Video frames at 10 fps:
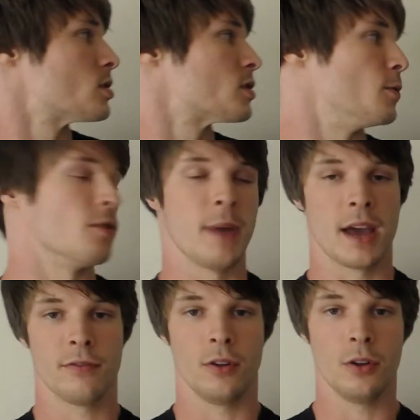smooth
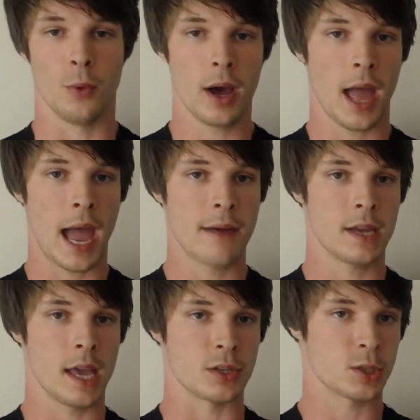manifold, what having
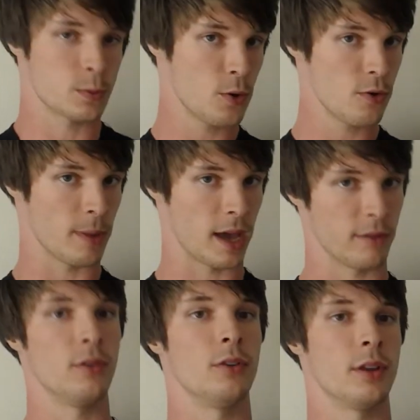a smooth
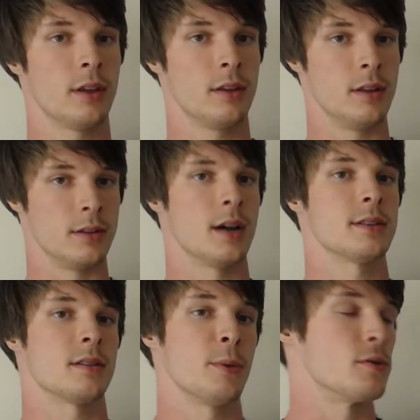manifold does,
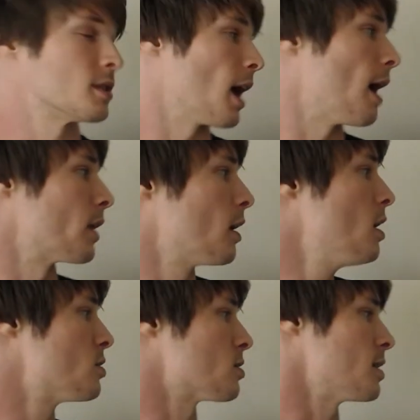as opposed to having
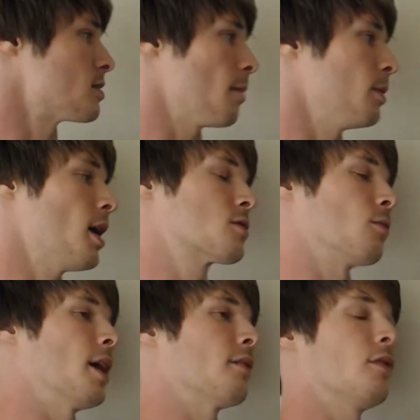just a
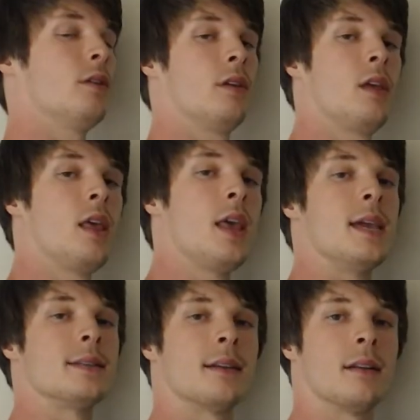topological manifold,
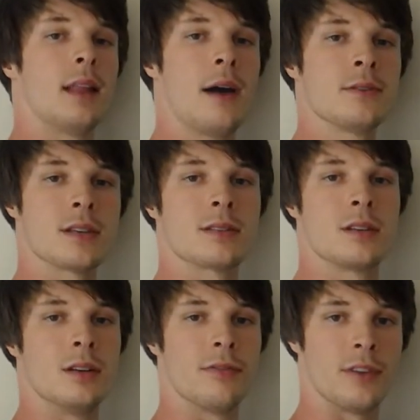is it allows us
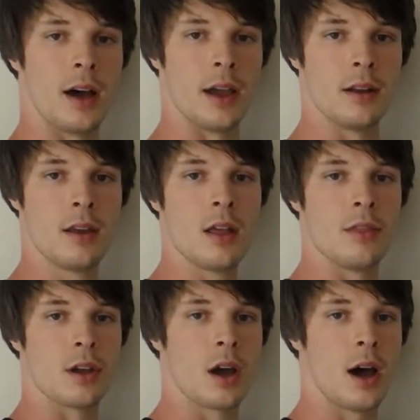to define
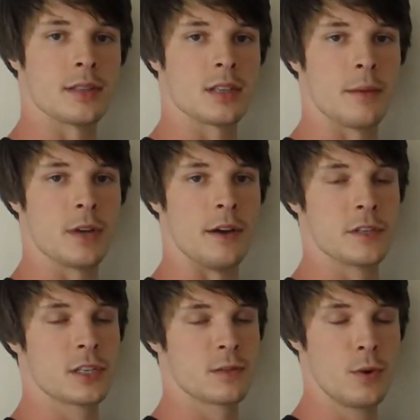the concept of
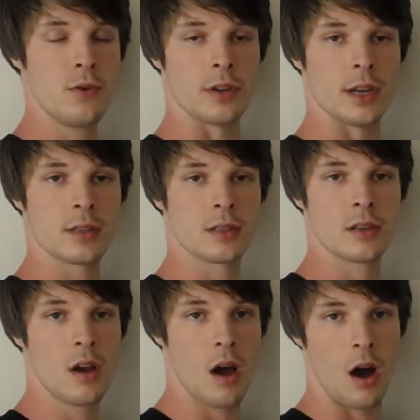
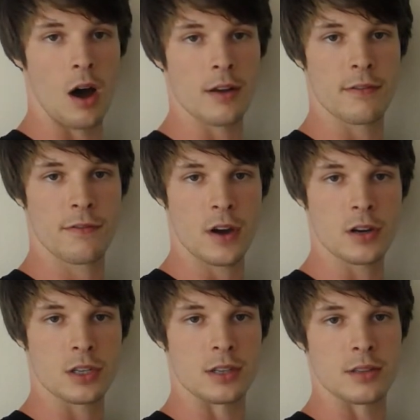smoothness on
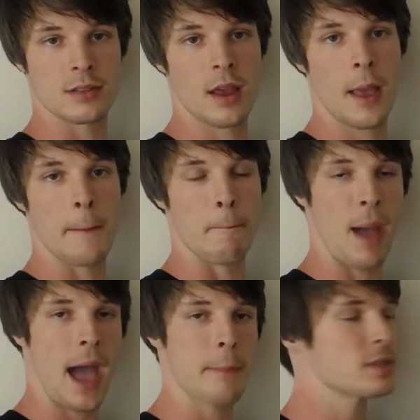functions,
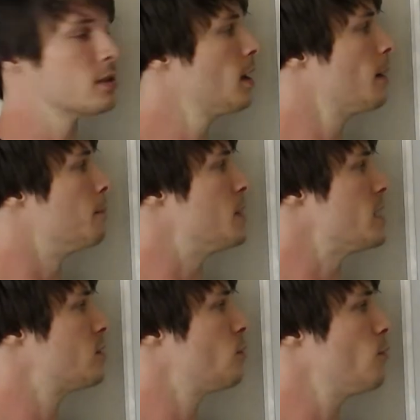maps
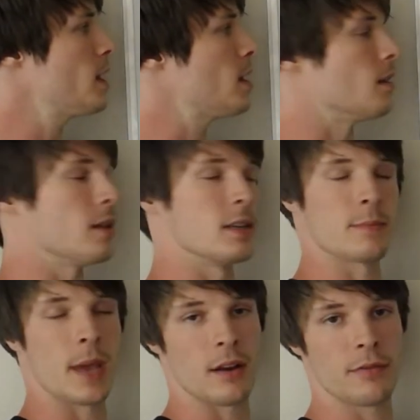between these
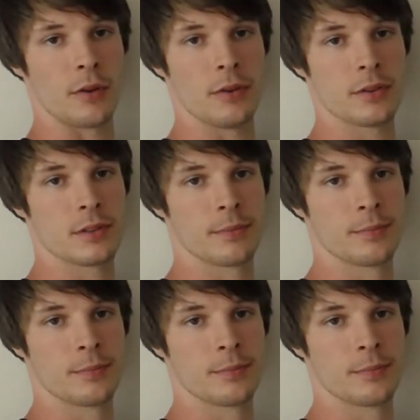manifolds.